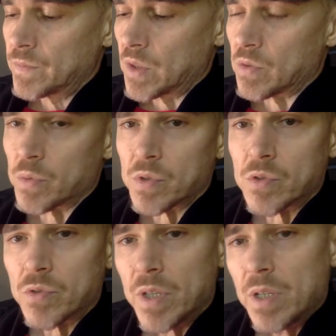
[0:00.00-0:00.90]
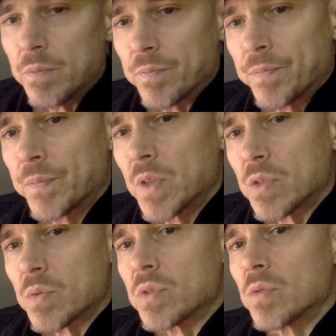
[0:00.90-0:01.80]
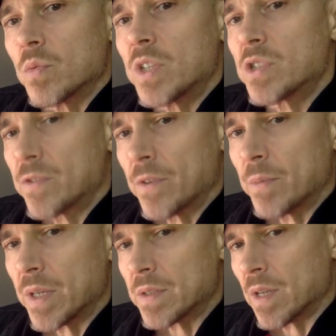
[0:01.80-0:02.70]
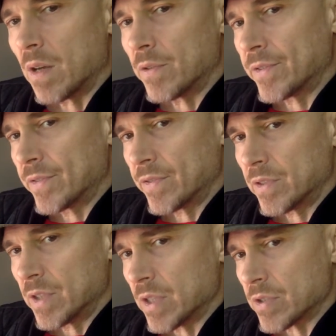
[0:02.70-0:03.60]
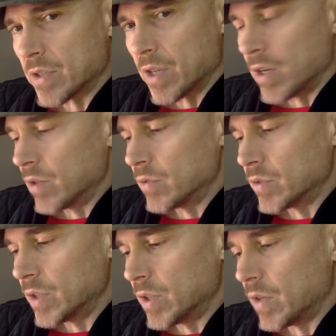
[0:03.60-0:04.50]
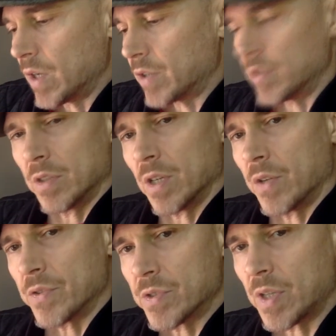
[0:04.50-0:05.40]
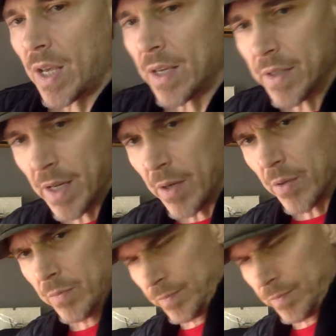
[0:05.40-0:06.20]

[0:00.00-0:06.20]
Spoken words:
This was a dream. This was a wish for myself years ago. I couldn't understand how